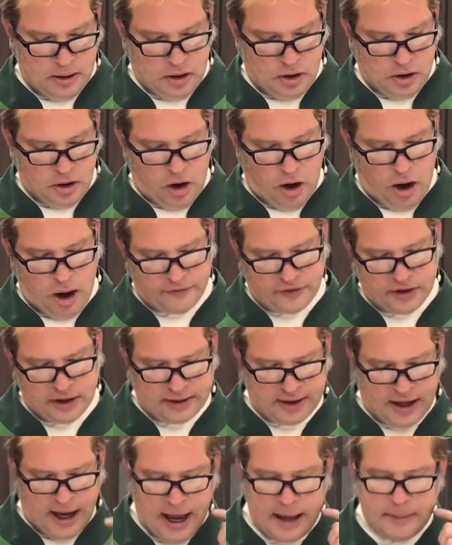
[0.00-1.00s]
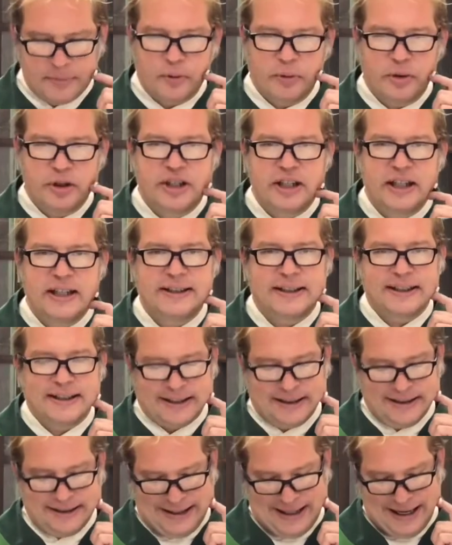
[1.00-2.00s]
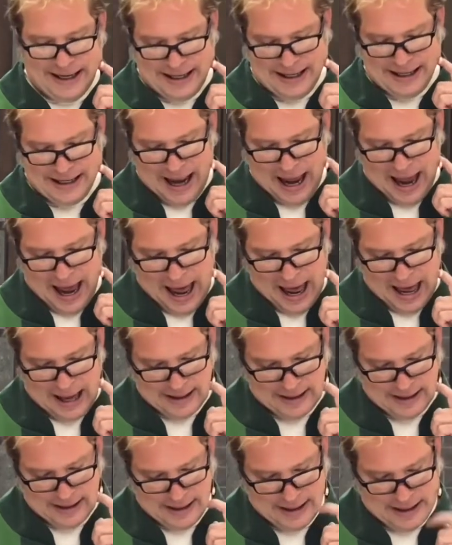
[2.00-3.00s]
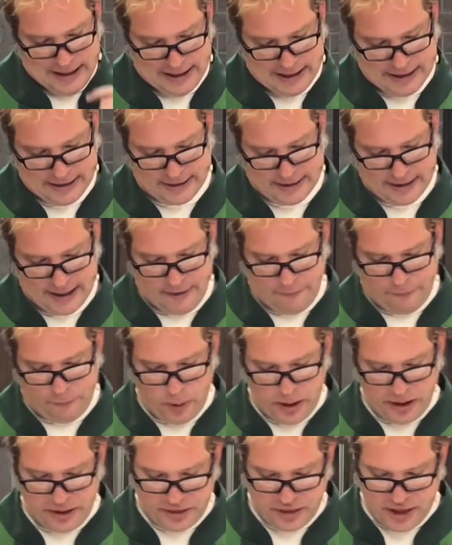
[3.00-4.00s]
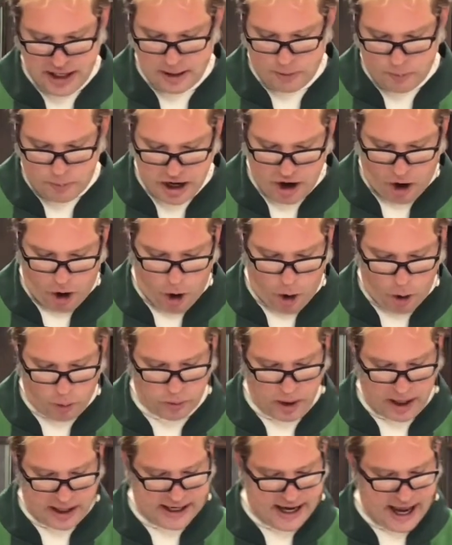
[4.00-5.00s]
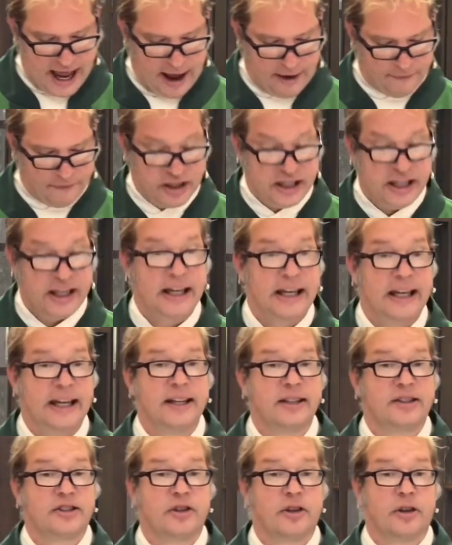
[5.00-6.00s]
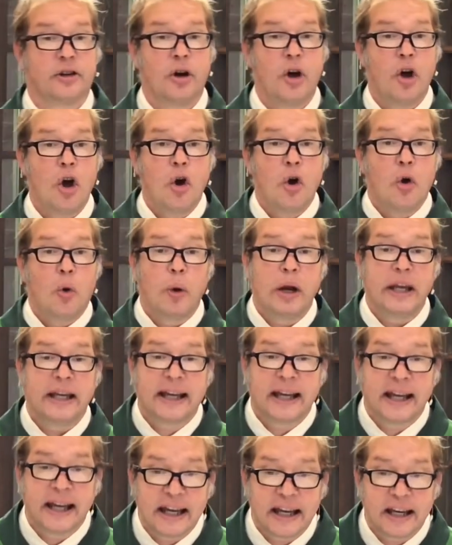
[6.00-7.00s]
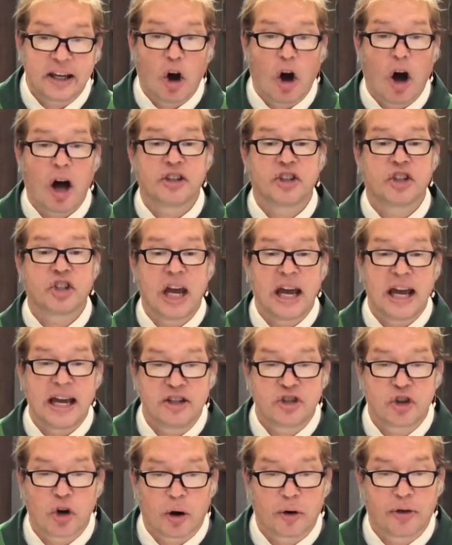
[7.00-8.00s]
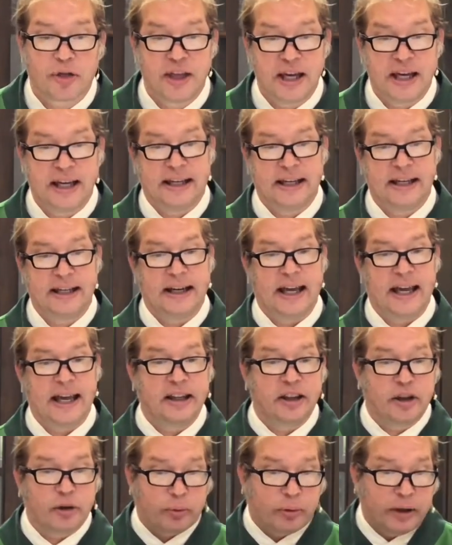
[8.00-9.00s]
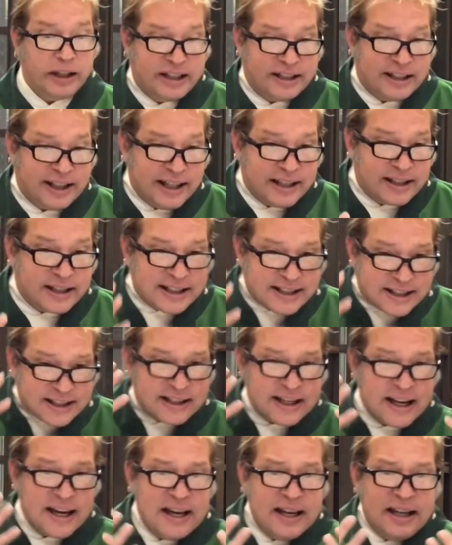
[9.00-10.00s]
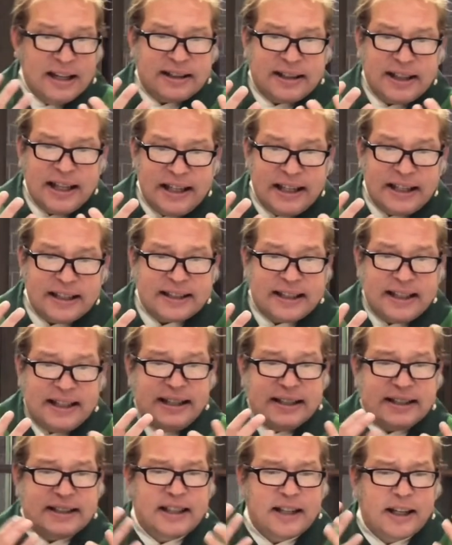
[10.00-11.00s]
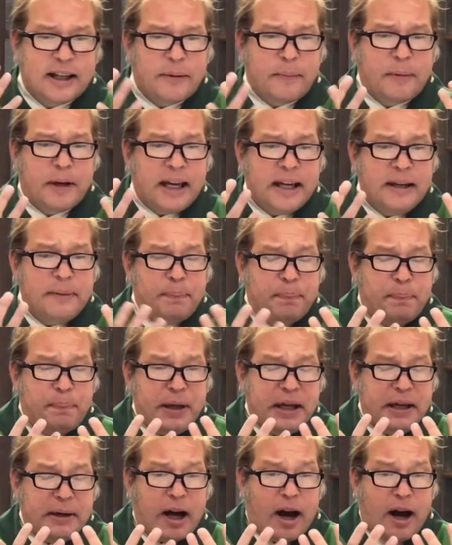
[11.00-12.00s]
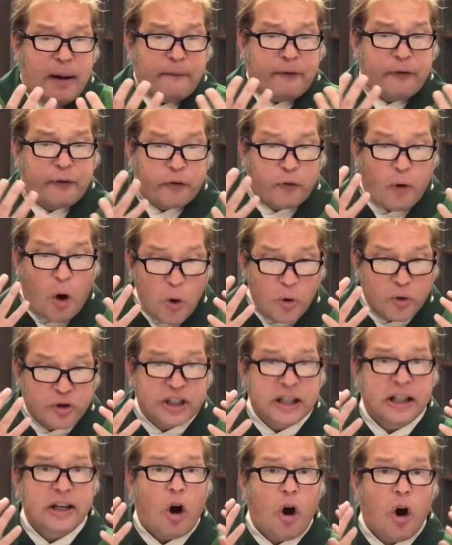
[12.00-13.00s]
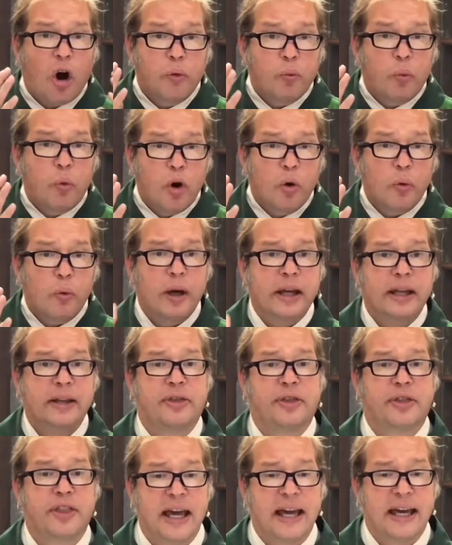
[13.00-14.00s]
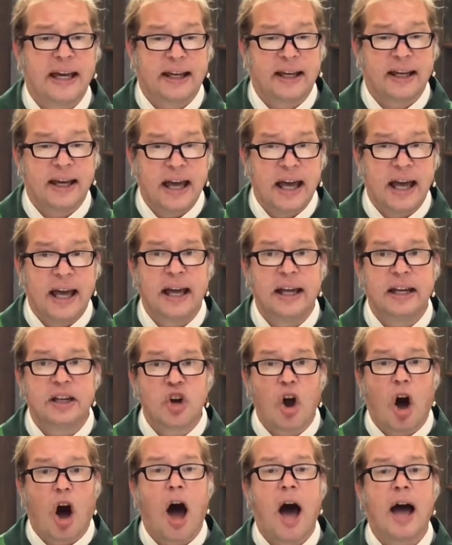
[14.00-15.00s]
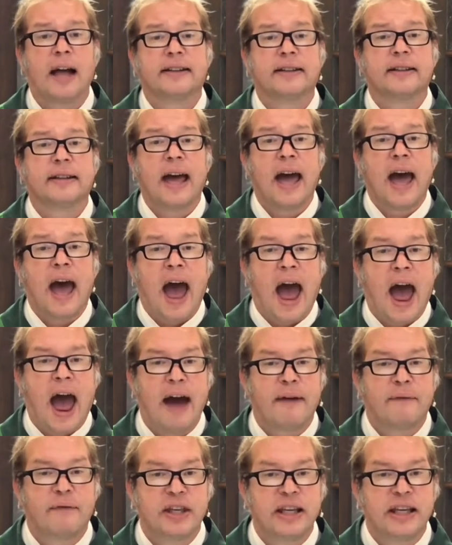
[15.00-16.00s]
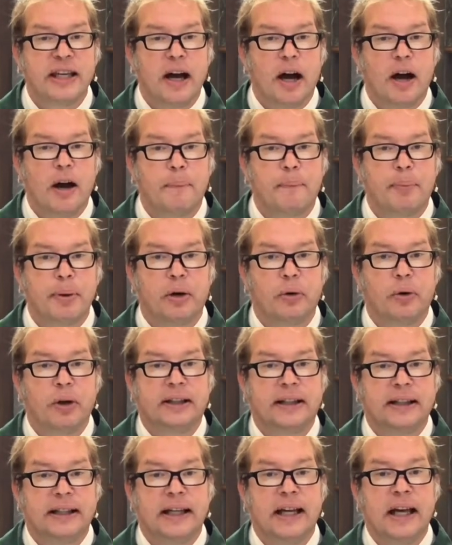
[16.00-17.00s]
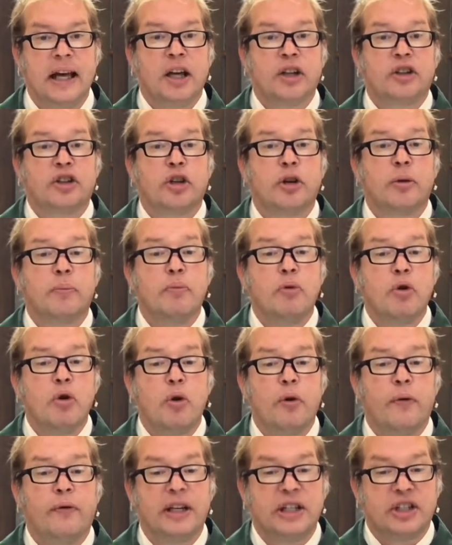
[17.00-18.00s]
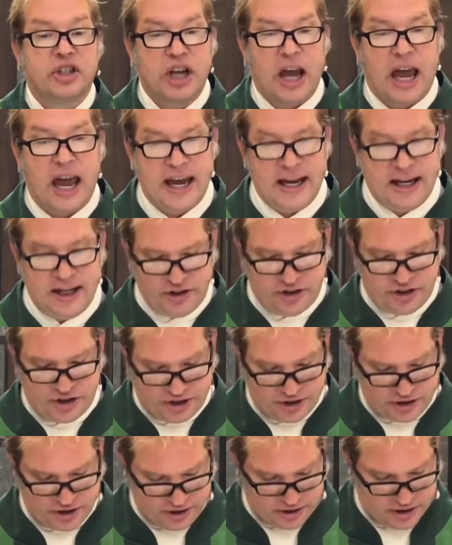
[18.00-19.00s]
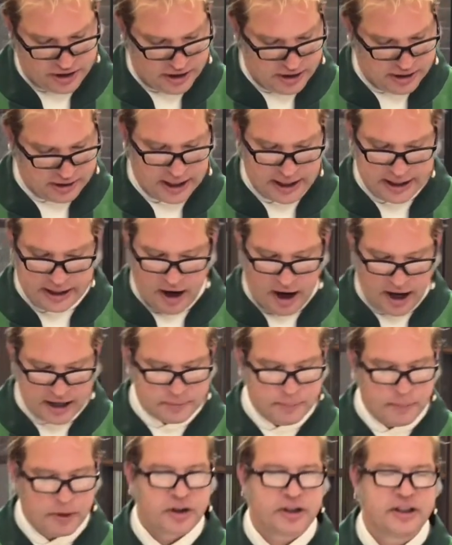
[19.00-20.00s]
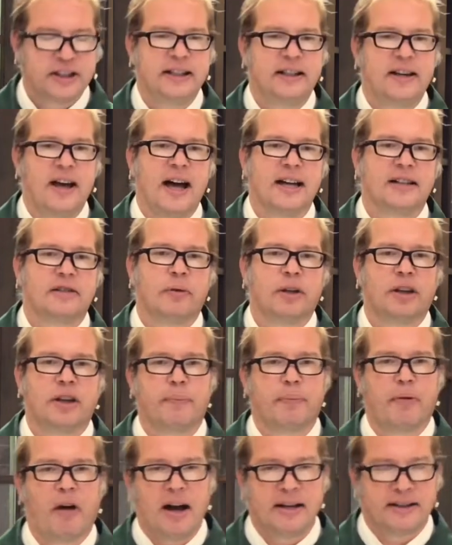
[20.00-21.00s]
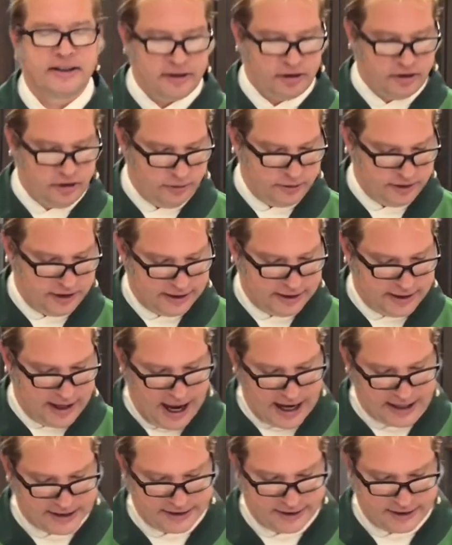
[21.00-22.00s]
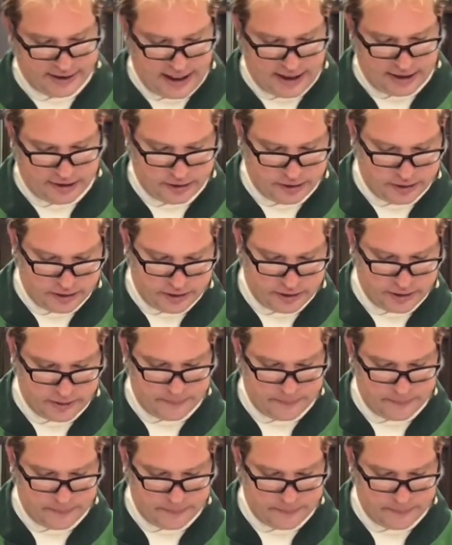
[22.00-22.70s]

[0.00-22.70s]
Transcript: Oftentimes what Jesus is getting at is if we think we already have the answer, we cannot change our thinking. And the religious tendency is to can become frozen on what we think and not have the ability to move and change like God's mercy does with the prostitutes and tax collectors.